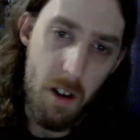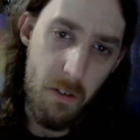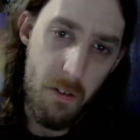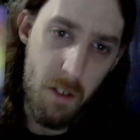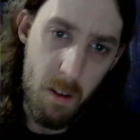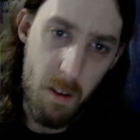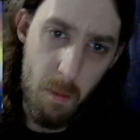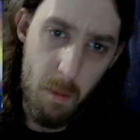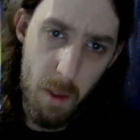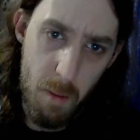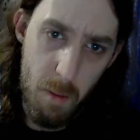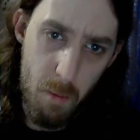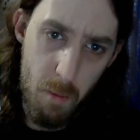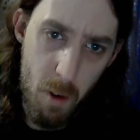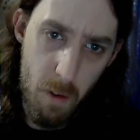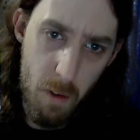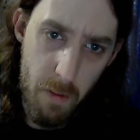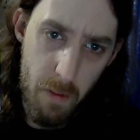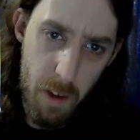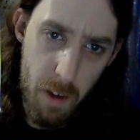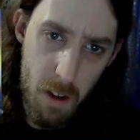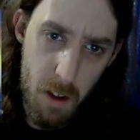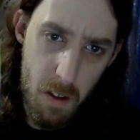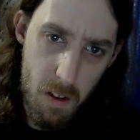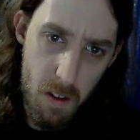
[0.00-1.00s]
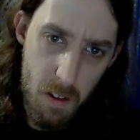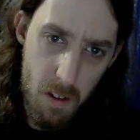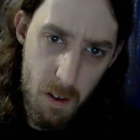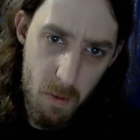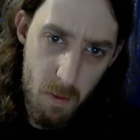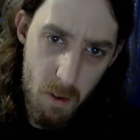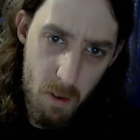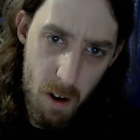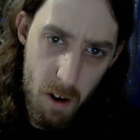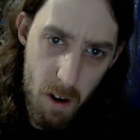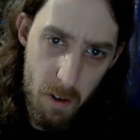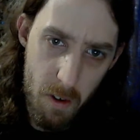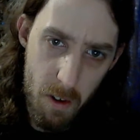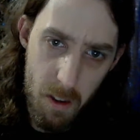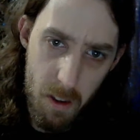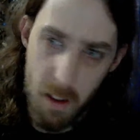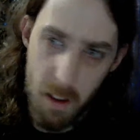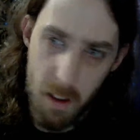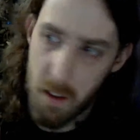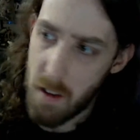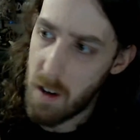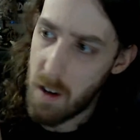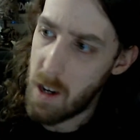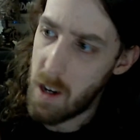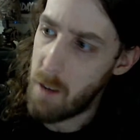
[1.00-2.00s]
some of the movies that were out at
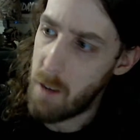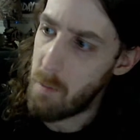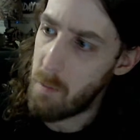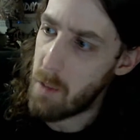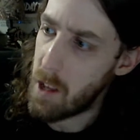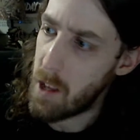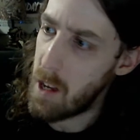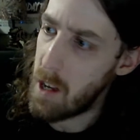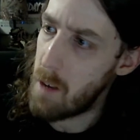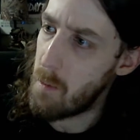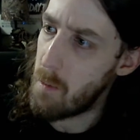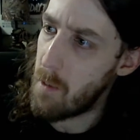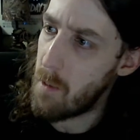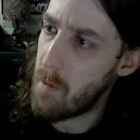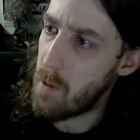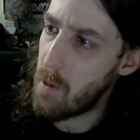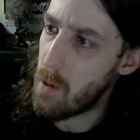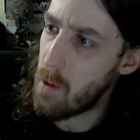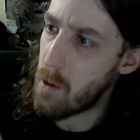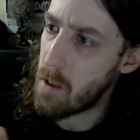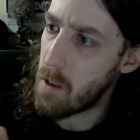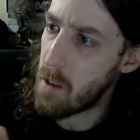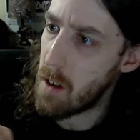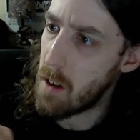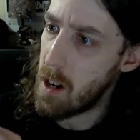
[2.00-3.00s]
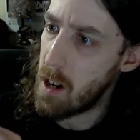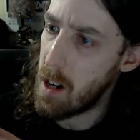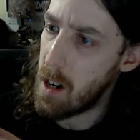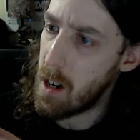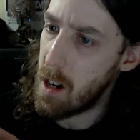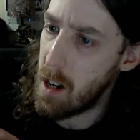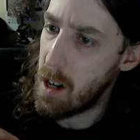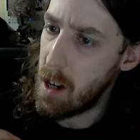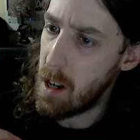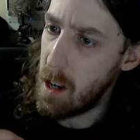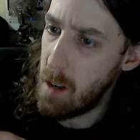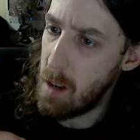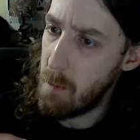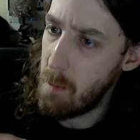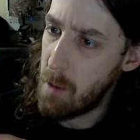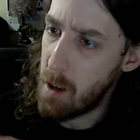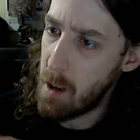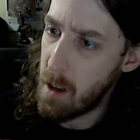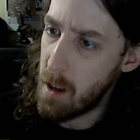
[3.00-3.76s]
the time. Land Before Time.